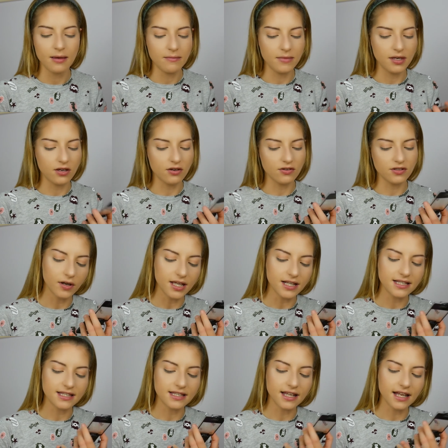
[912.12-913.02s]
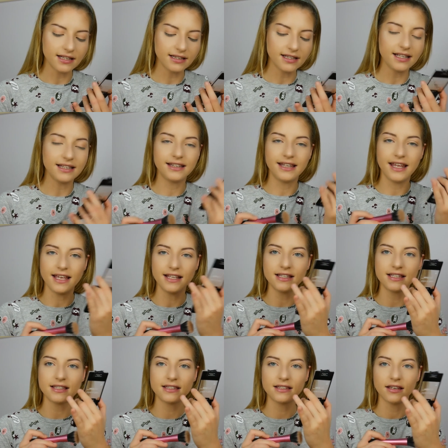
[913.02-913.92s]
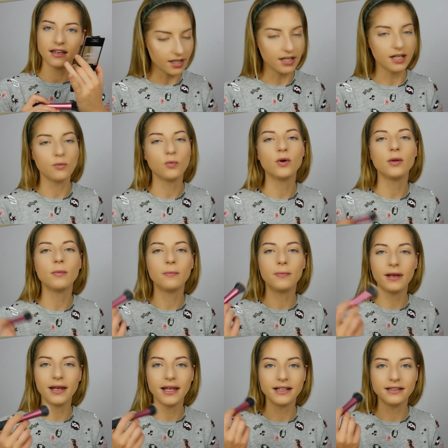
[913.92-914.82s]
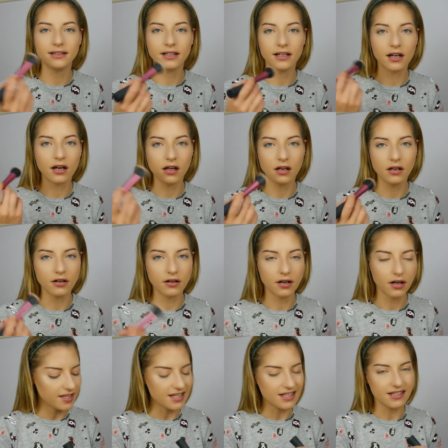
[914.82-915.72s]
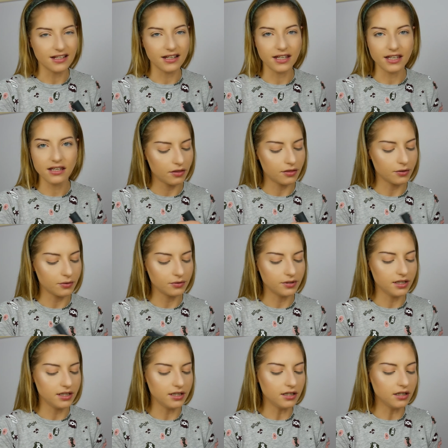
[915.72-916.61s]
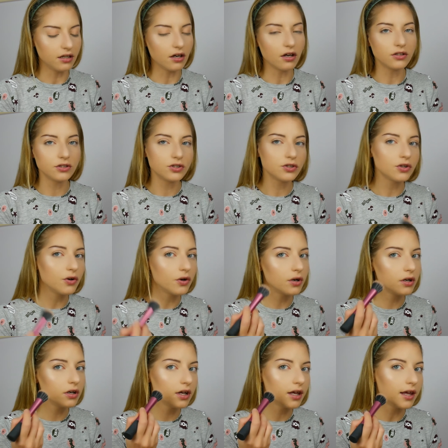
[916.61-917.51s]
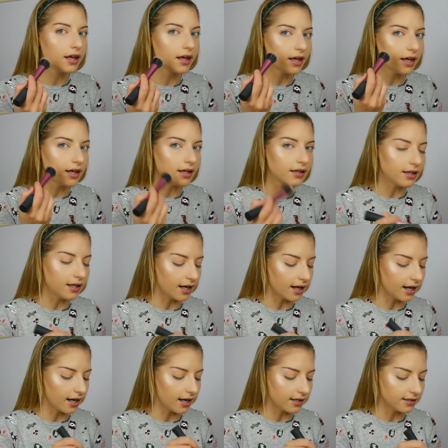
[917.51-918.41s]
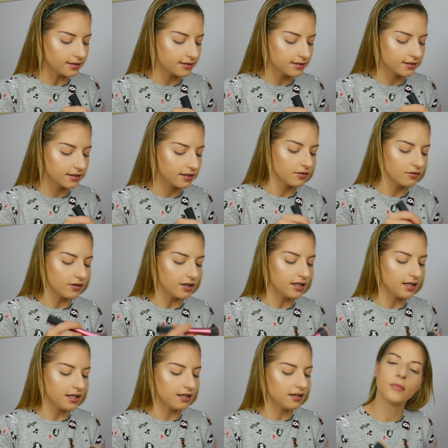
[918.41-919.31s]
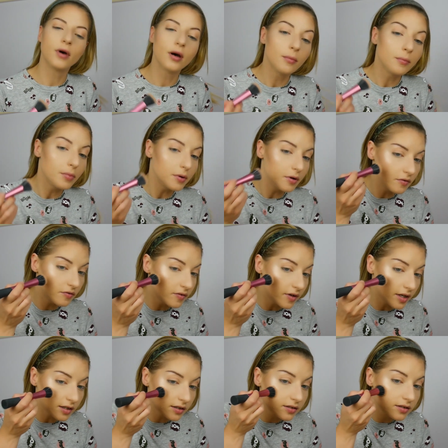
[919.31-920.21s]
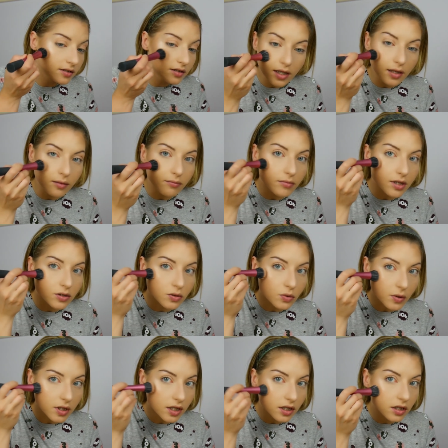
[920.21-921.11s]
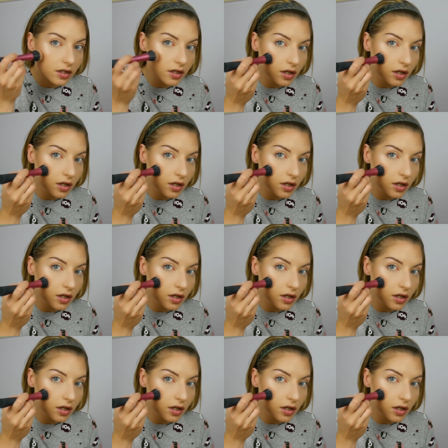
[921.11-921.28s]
because it's not that dense and it will blend the color easily through the contour and the highlights creating a perfect in-between